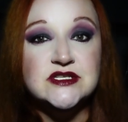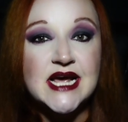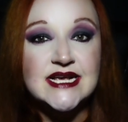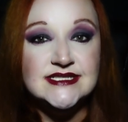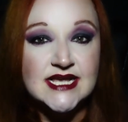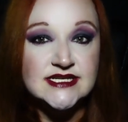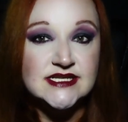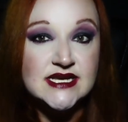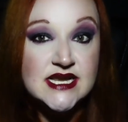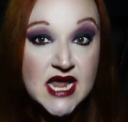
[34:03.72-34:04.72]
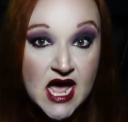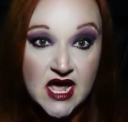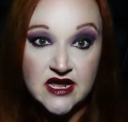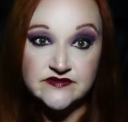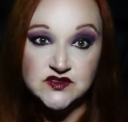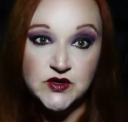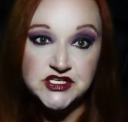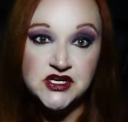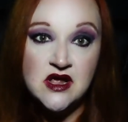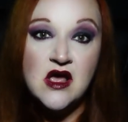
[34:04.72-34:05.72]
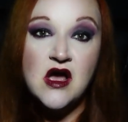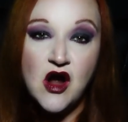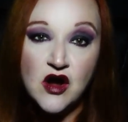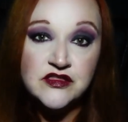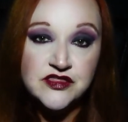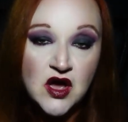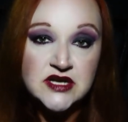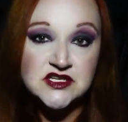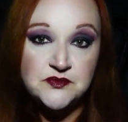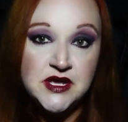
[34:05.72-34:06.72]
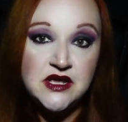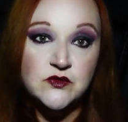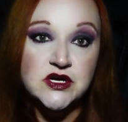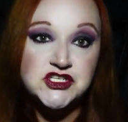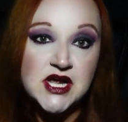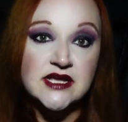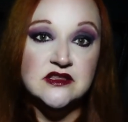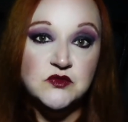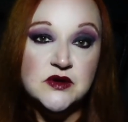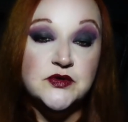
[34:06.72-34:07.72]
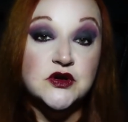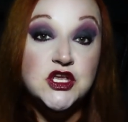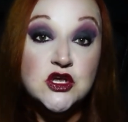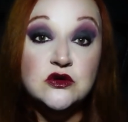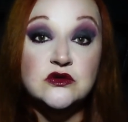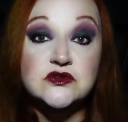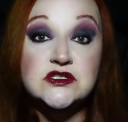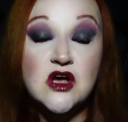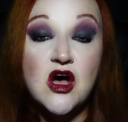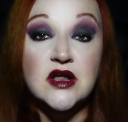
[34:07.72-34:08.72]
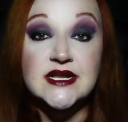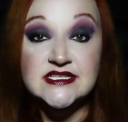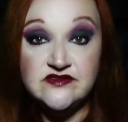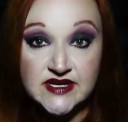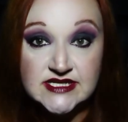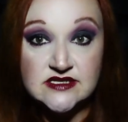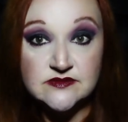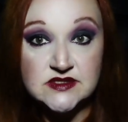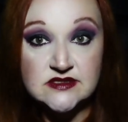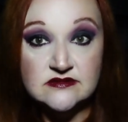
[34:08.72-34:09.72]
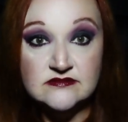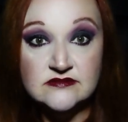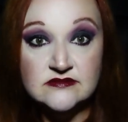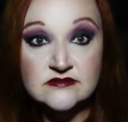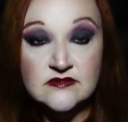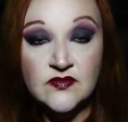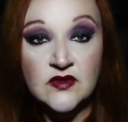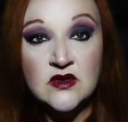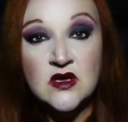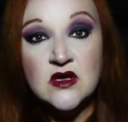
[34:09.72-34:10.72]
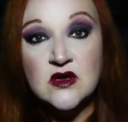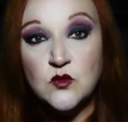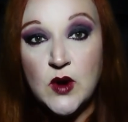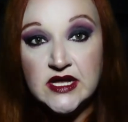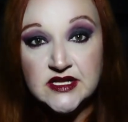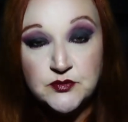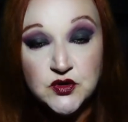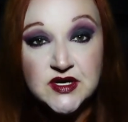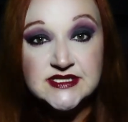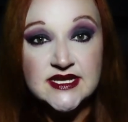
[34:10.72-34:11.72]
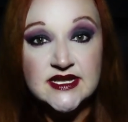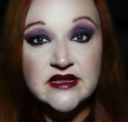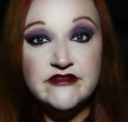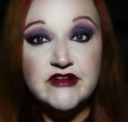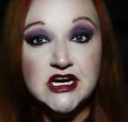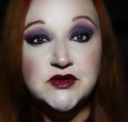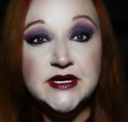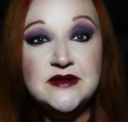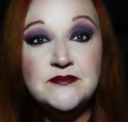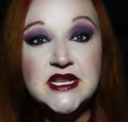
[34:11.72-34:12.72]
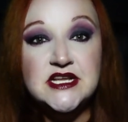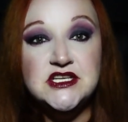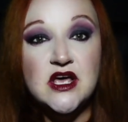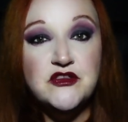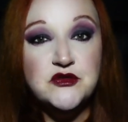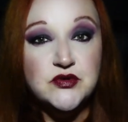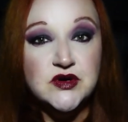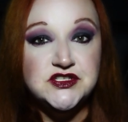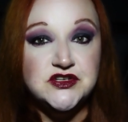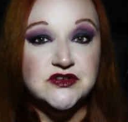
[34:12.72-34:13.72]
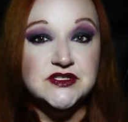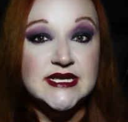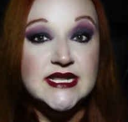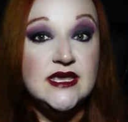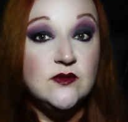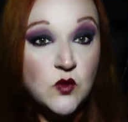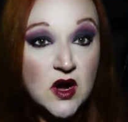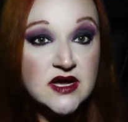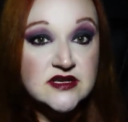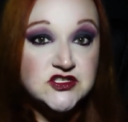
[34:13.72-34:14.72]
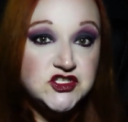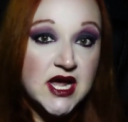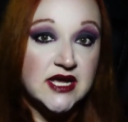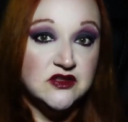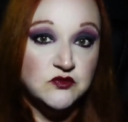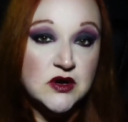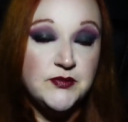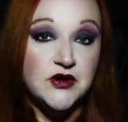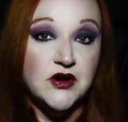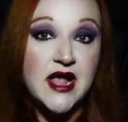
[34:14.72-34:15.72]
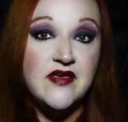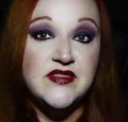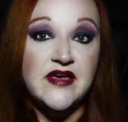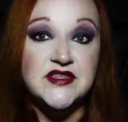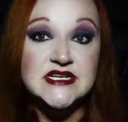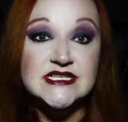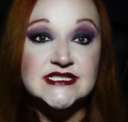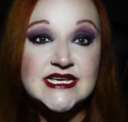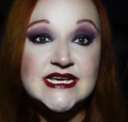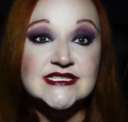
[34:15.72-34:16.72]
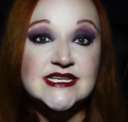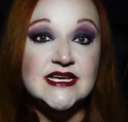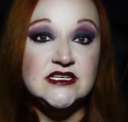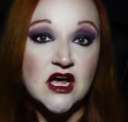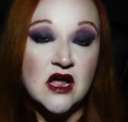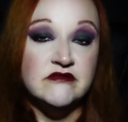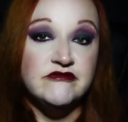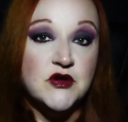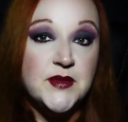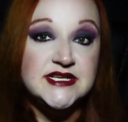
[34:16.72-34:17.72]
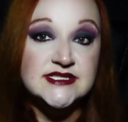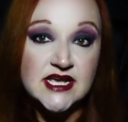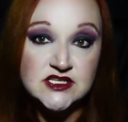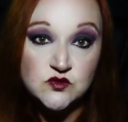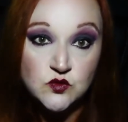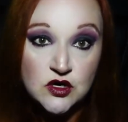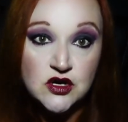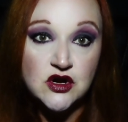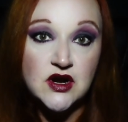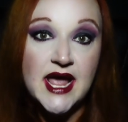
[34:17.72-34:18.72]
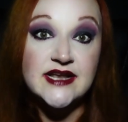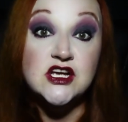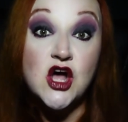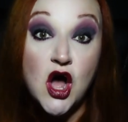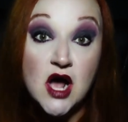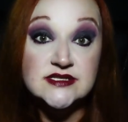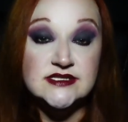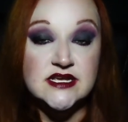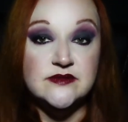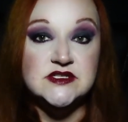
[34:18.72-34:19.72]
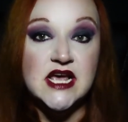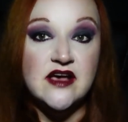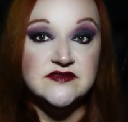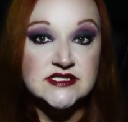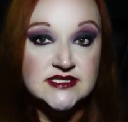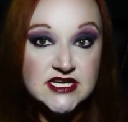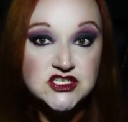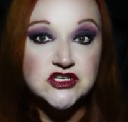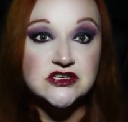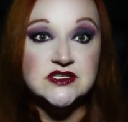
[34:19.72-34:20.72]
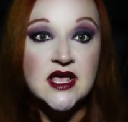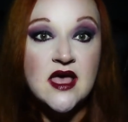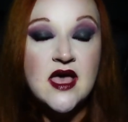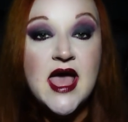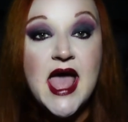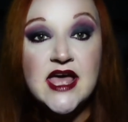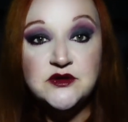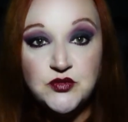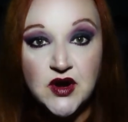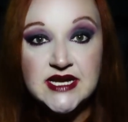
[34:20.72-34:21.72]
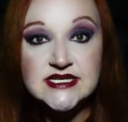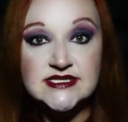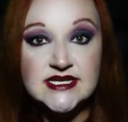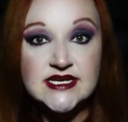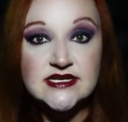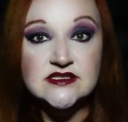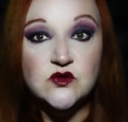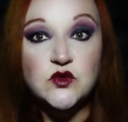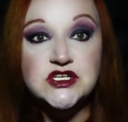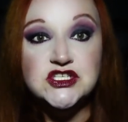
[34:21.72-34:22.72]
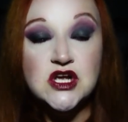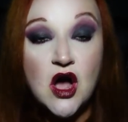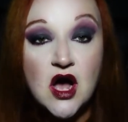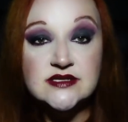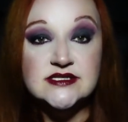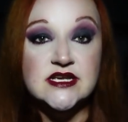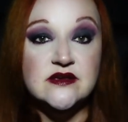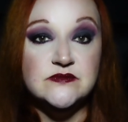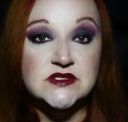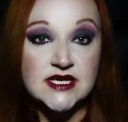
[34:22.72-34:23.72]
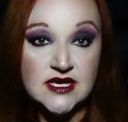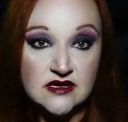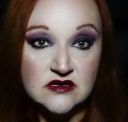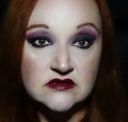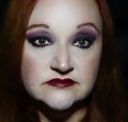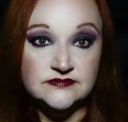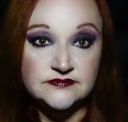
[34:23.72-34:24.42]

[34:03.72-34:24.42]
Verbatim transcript: dissecting knives, which are thought to be what Jack the Ripper used on his victims. While in prison, Frederick admitted to other prisoners that he was Jack the Ripper and that the disease he had gotten from a sex worker had caused him to have seizures and brain disease, which caused him to kill.